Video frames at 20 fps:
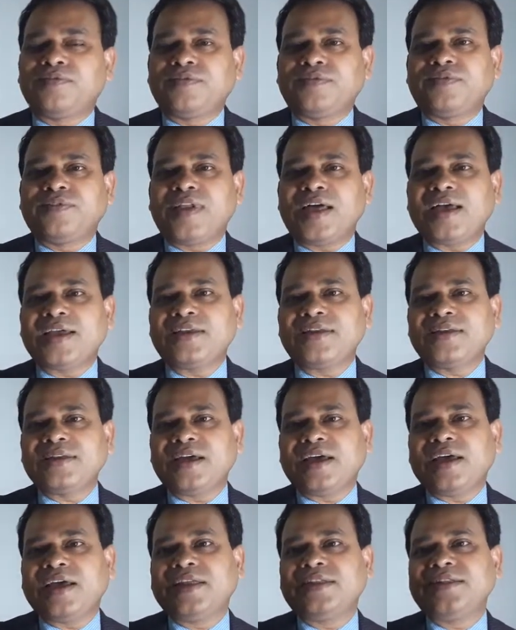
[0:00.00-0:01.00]
flight
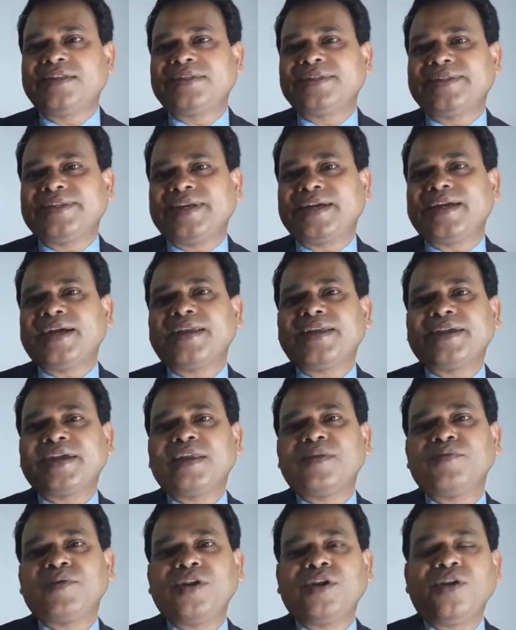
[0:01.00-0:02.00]
and this Deccan
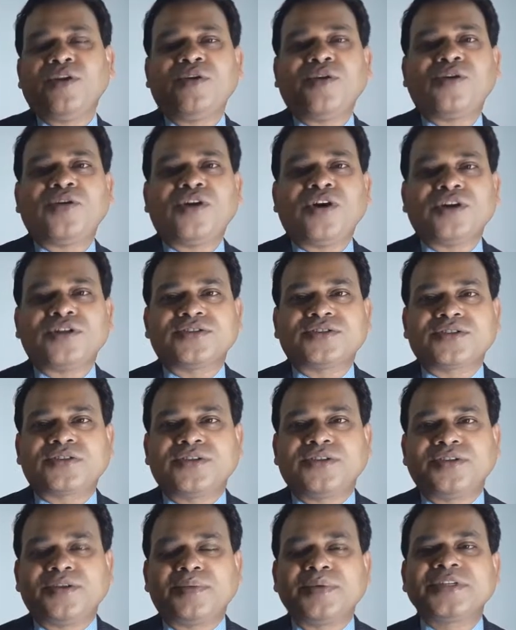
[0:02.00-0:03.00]
can be a
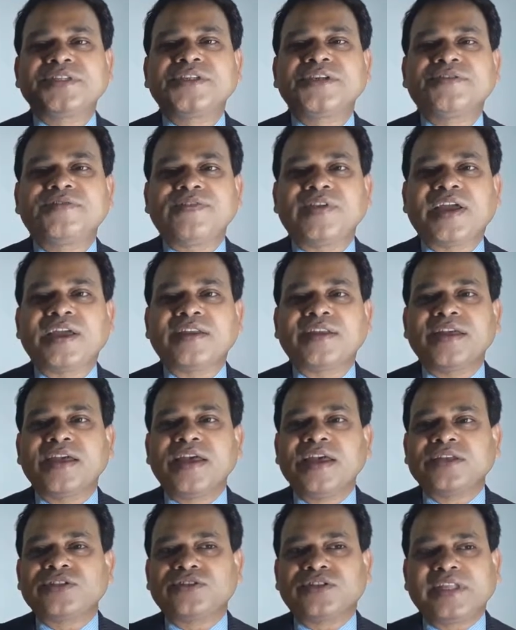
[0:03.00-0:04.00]
low-cost domestic flight.
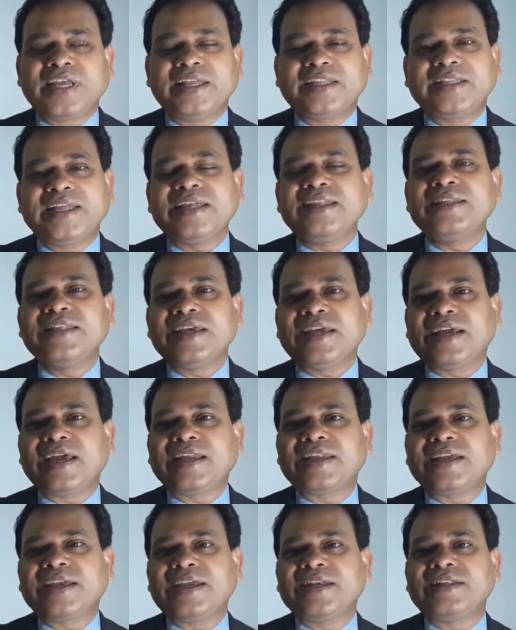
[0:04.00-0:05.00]
So then they
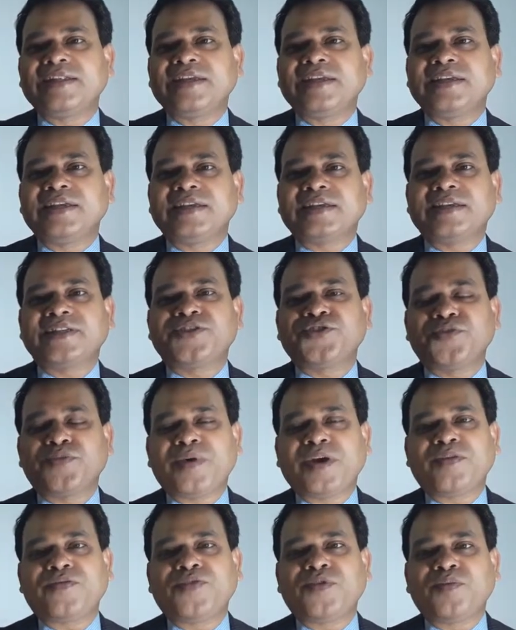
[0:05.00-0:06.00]
can get the
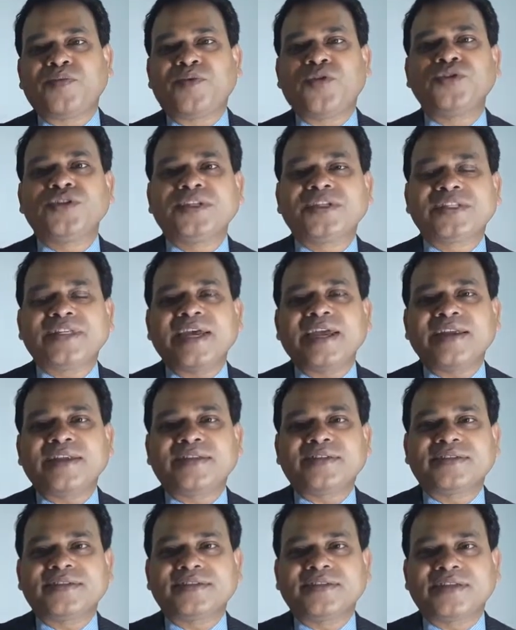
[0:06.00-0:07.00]
customer for both the
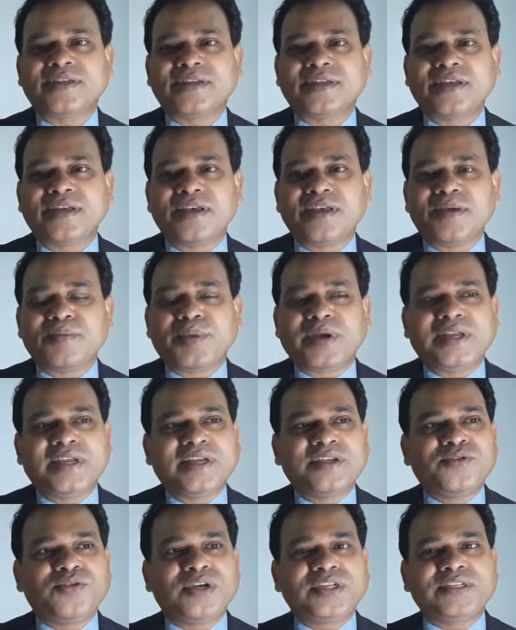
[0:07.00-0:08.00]
sides. But
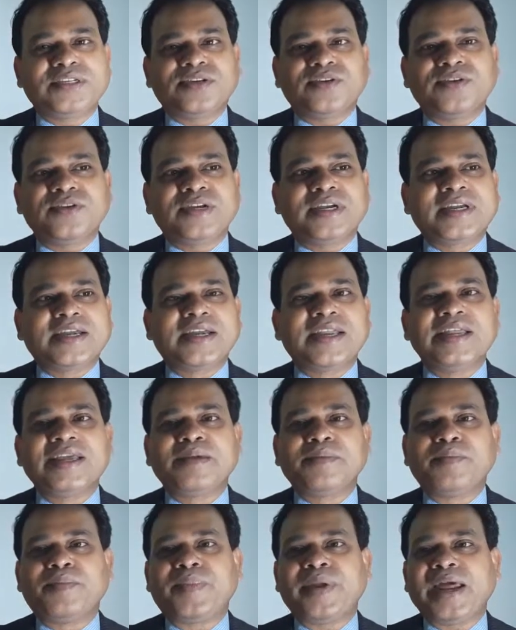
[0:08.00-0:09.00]
it was, you know,
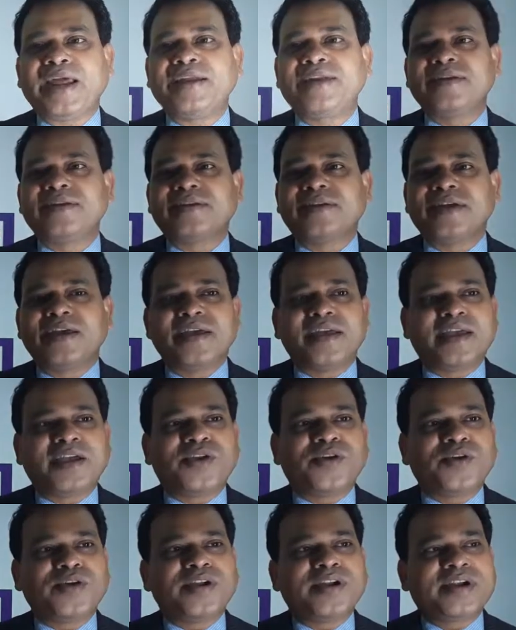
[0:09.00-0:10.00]
killing brand, you
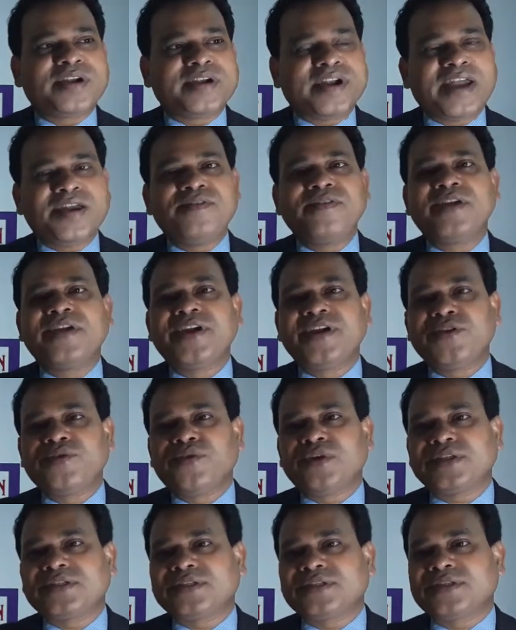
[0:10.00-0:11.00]
know, rivalry
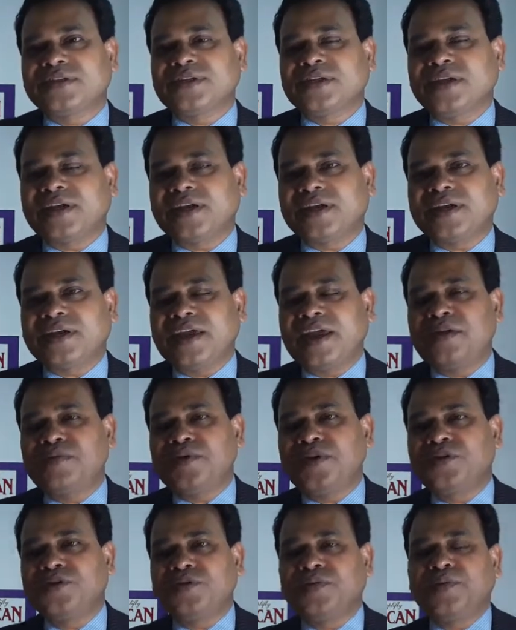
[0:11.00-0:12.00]
was came
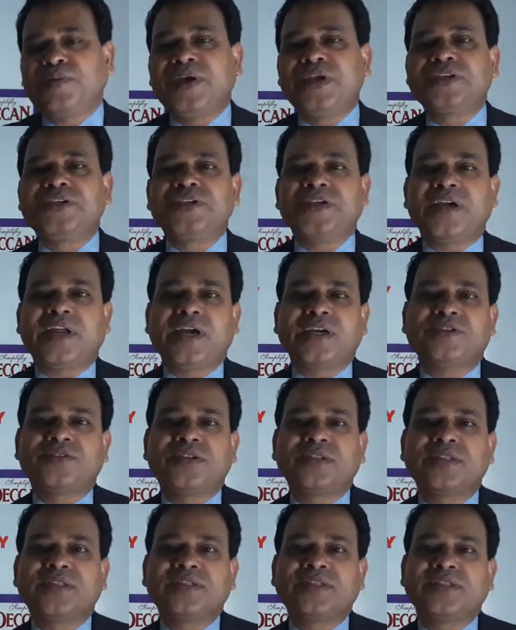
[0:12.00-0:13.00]
into the picture
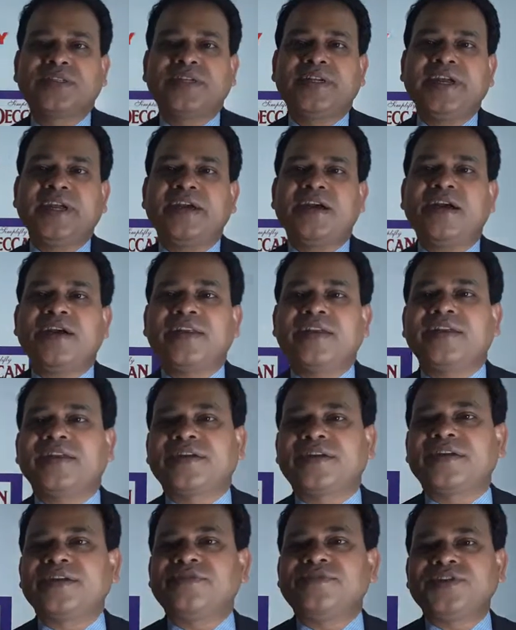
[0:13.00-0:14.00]
actually. This Deccan
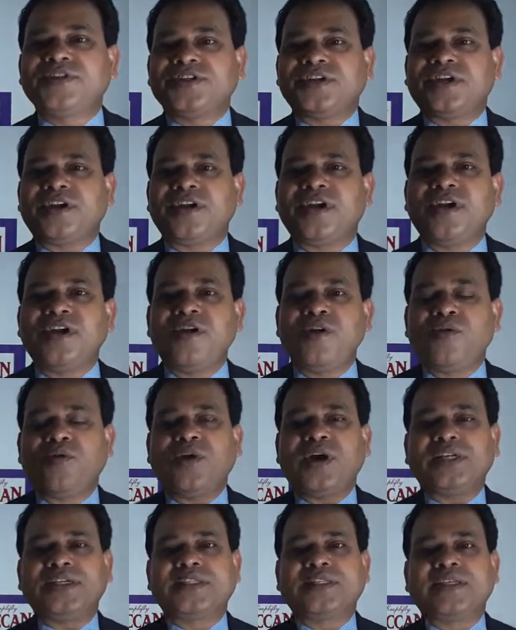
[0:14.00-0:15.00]
and Kingfisher
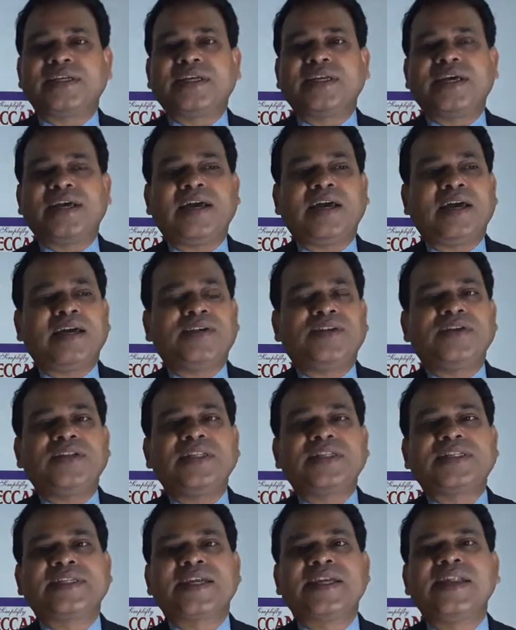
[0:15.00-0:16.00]
was, you know,
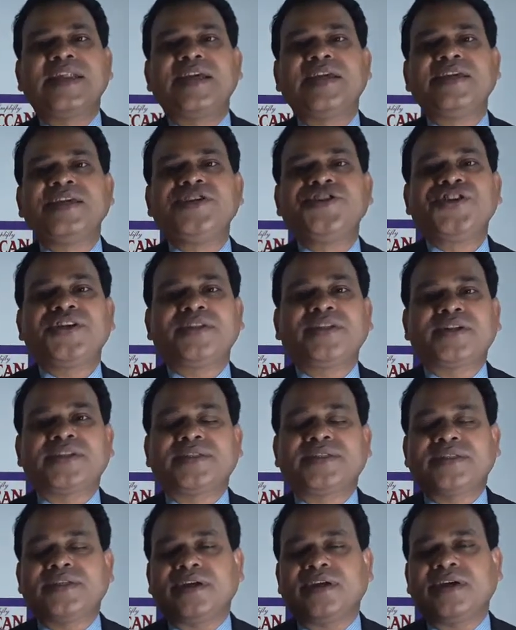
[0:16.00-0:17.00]
this killing each
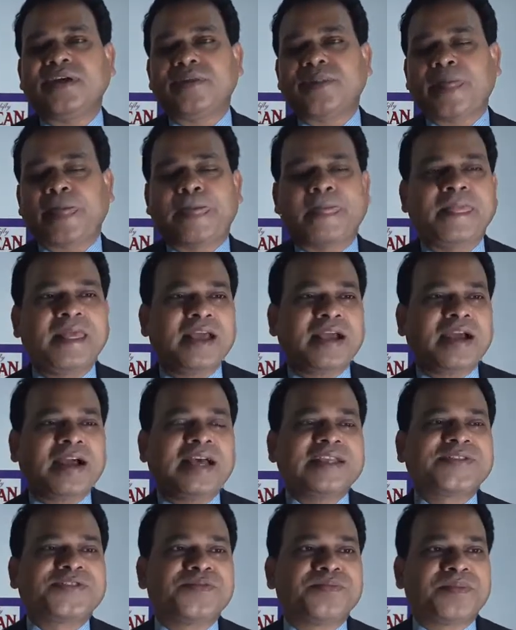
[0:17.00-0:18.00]
other's
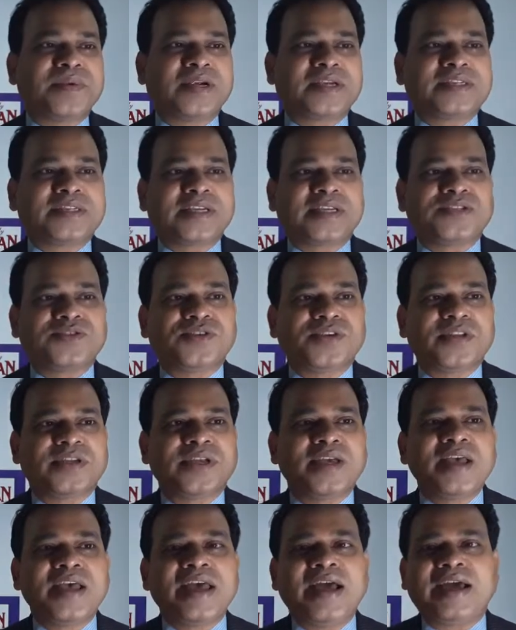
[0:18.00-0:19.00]
customers actually.
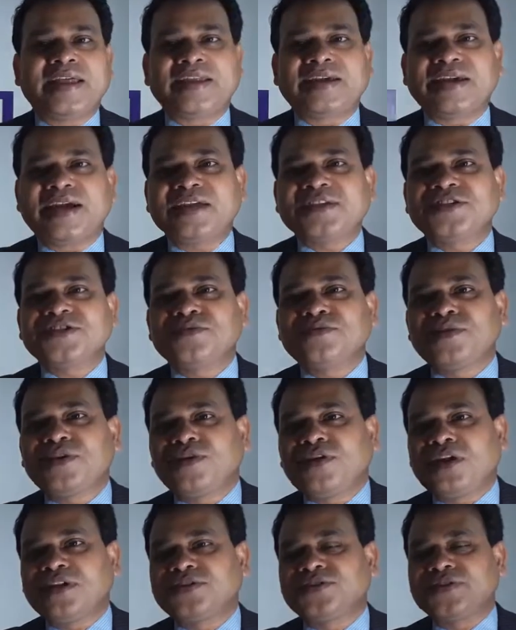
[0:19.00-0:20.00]
And customer
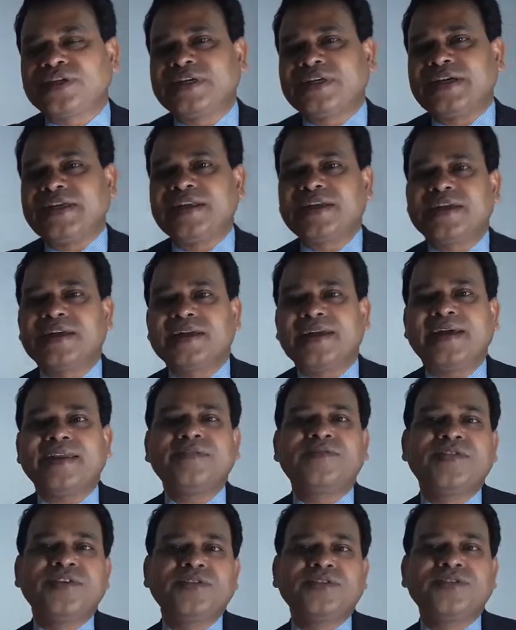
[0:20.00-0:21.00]
also getting
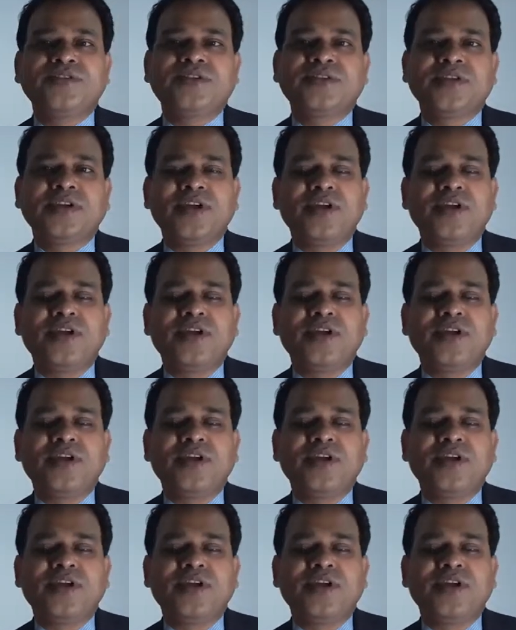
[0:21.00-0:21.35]
confused.